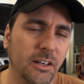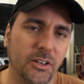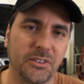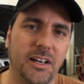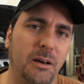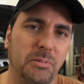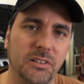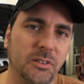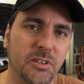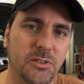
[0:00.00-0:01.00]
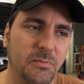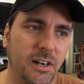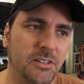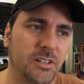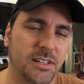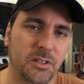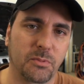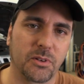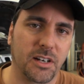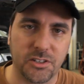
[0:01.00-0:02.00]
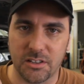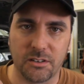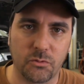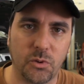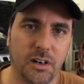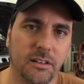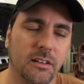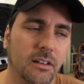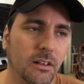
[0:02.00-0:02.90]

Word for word: could not pollute as much as the production of one